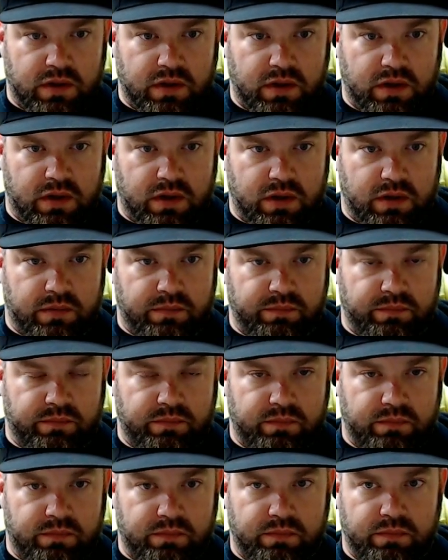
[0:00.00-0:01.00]
Um,
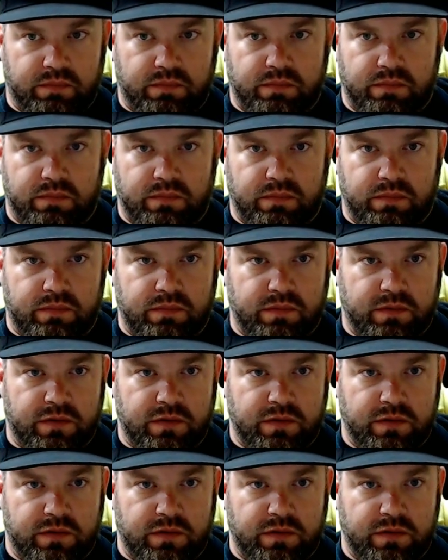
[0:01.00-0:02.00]

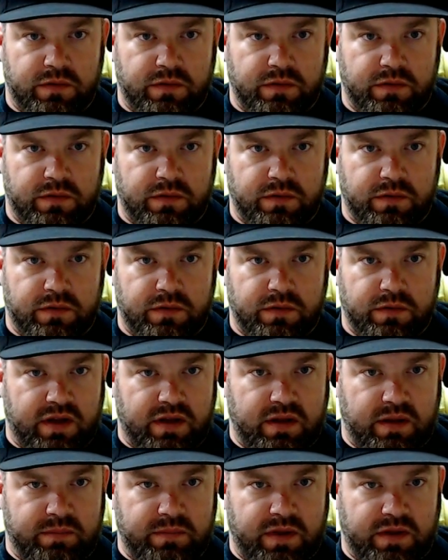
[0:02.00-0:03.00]
like I said, I'm not
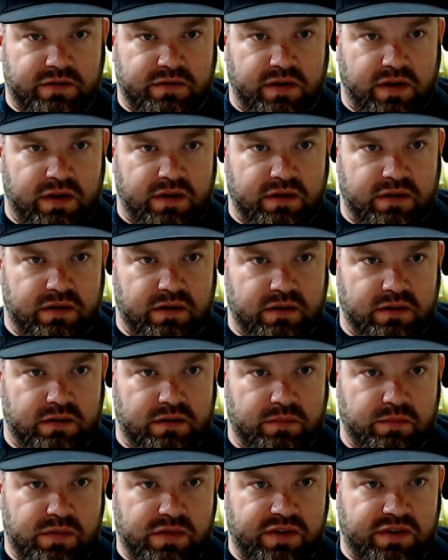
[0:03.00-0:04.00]
trying to
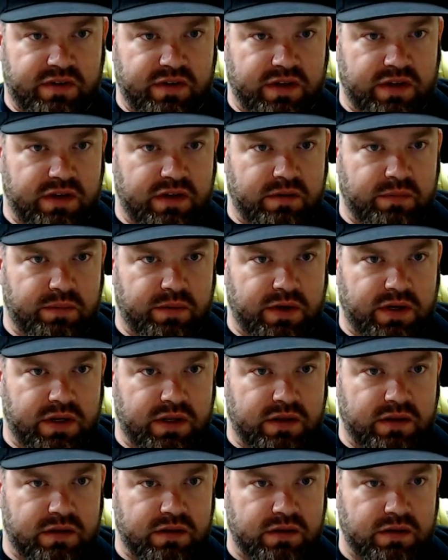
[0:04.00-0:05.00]
mislead anybody